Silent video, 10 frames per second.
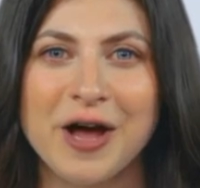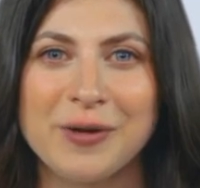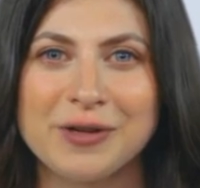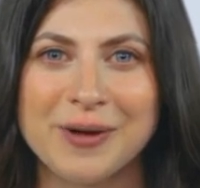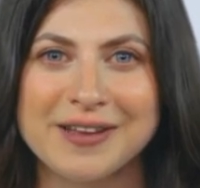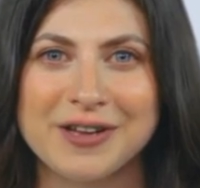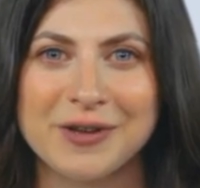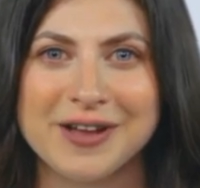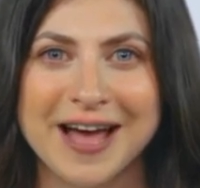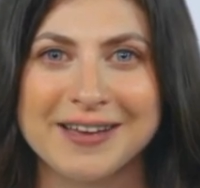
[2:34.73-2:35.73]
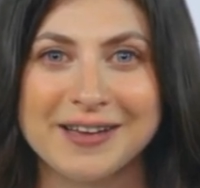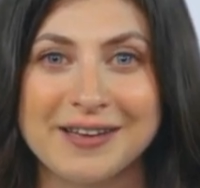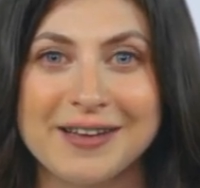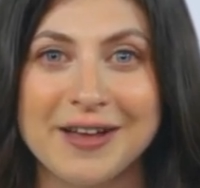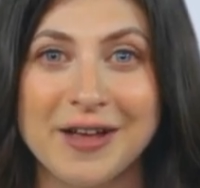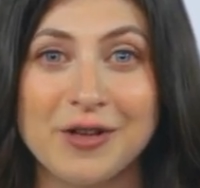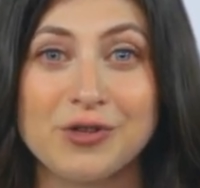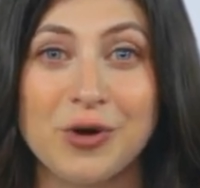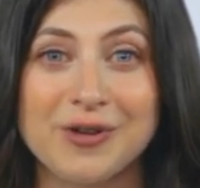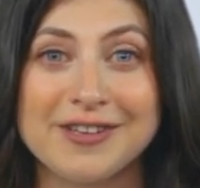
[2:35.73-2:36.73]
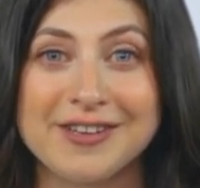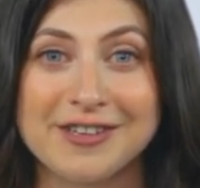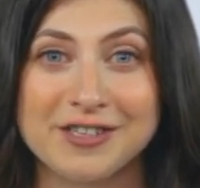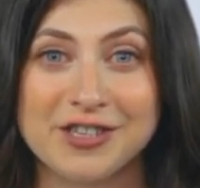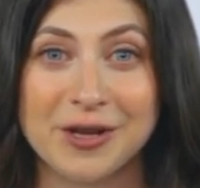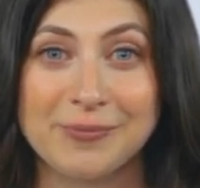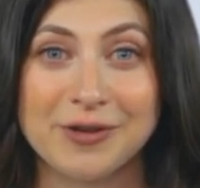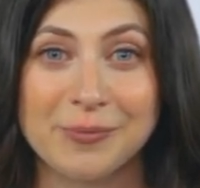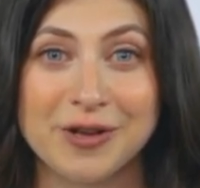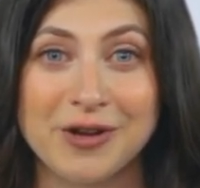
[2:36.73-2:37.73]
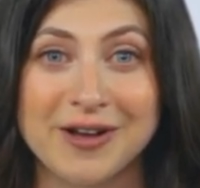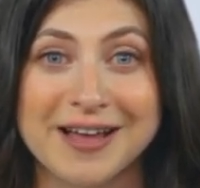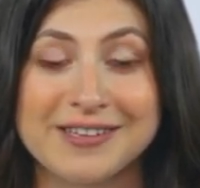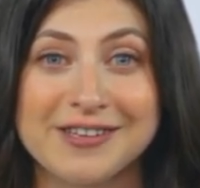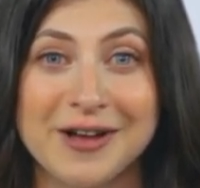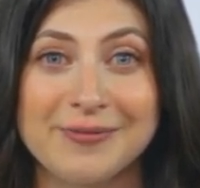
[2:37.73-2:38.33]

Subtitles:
optimizing your taxes, dual citizenship could be your next step.